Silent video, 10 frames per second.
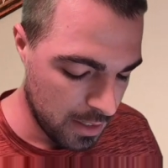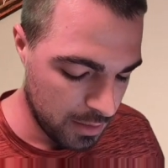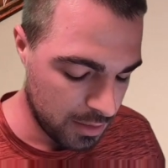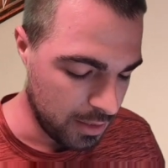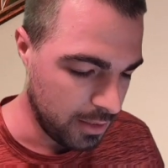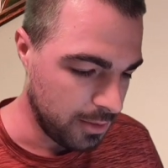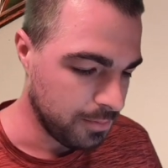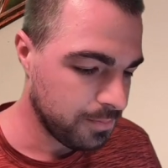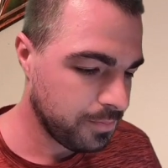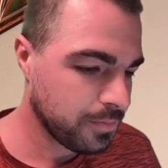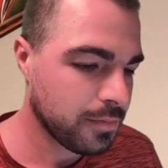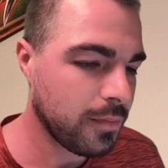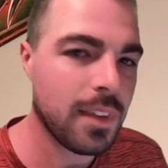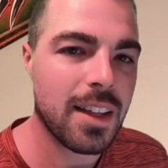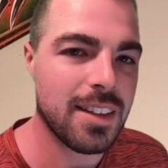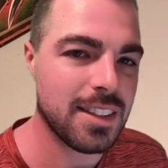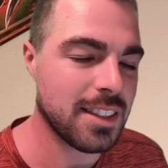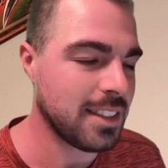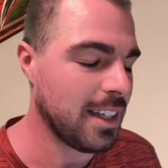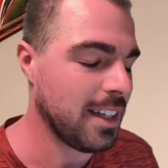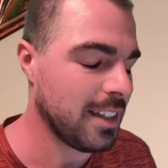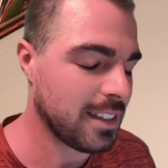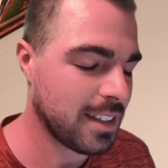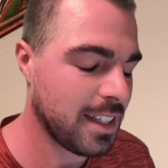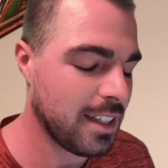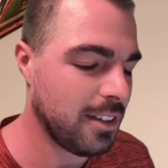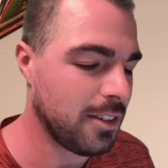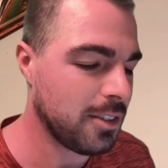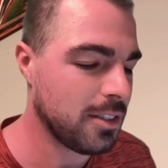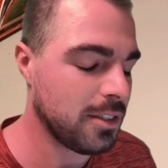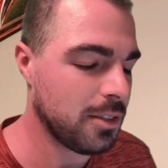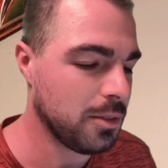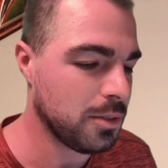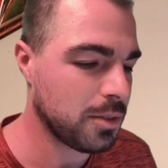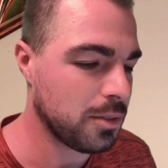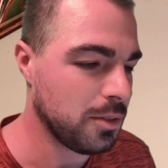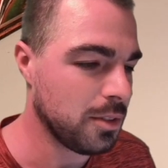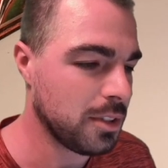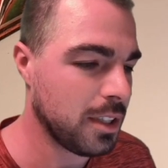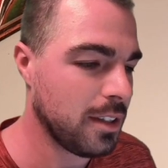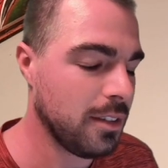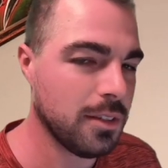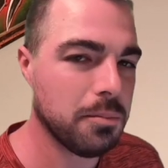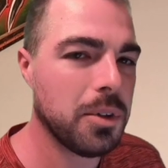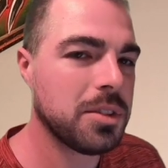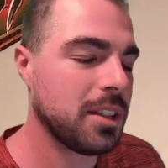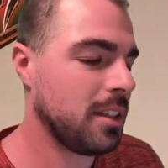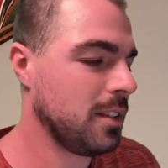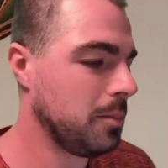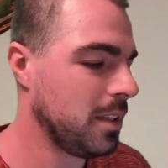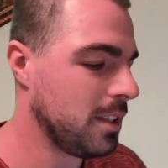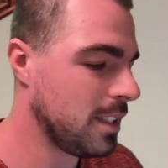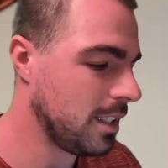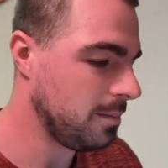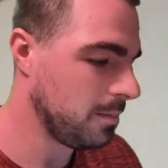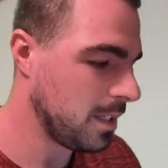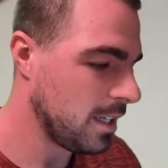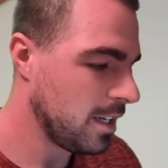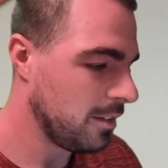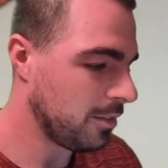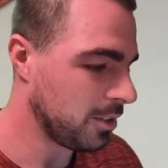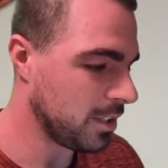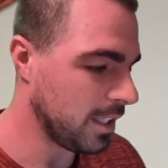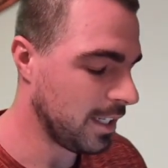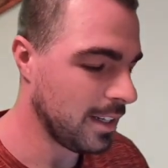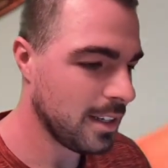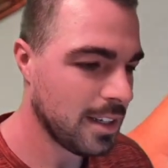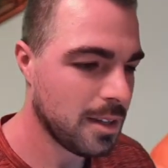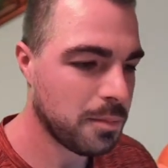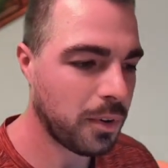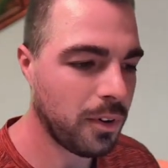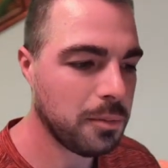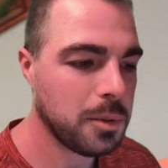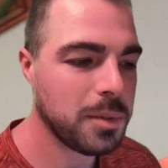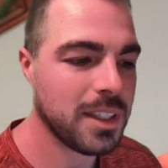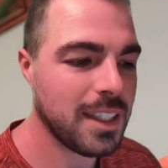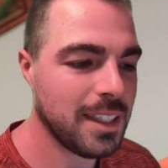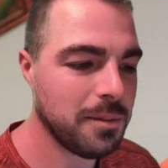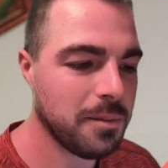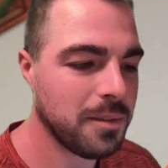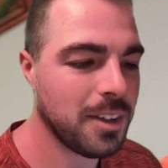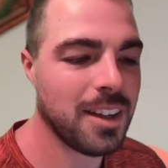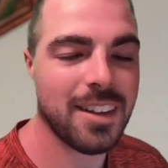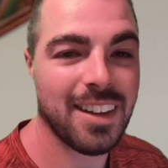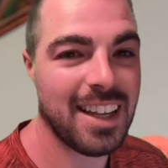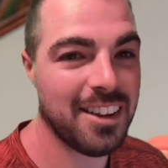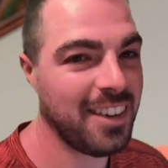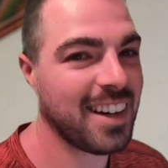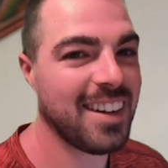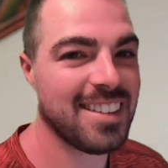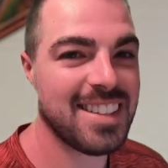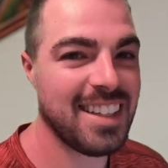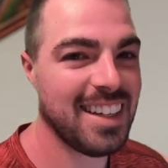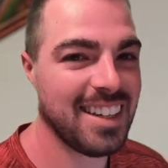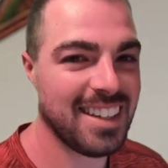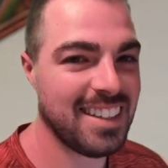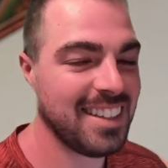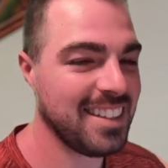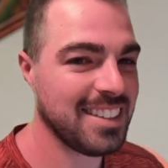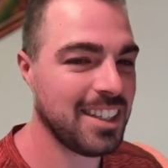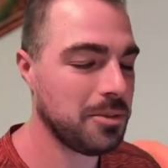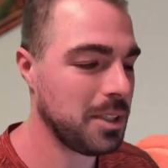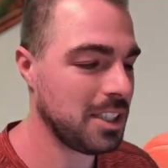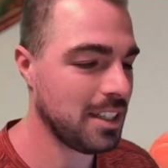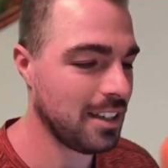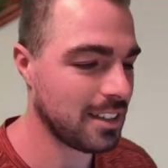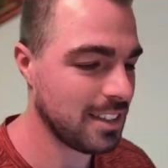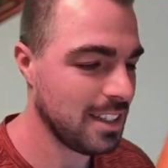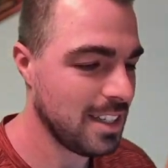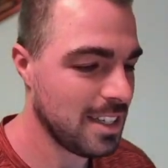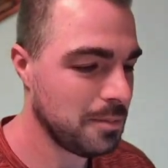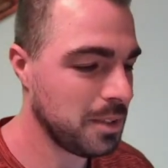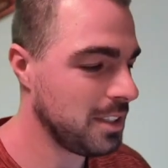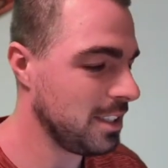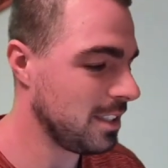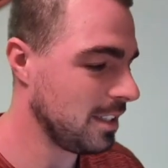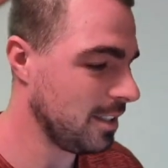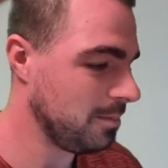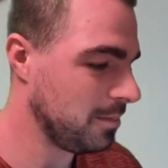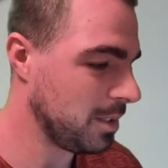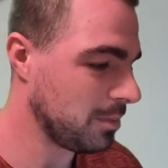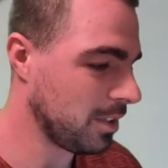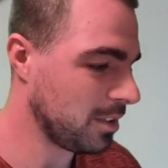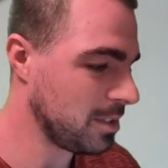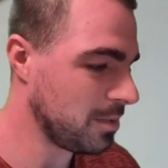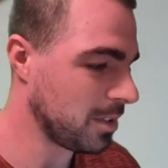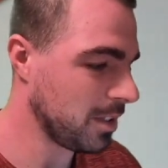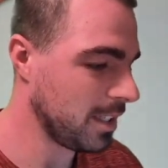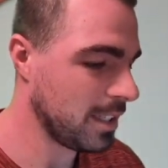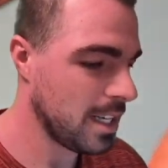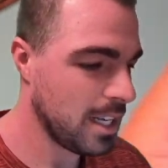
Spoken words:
So this is kind of all old school, mostly unlimited, some first ed. Probably, if I got a 10 out of any of these, I'd be shocked. But just some cards I want graded.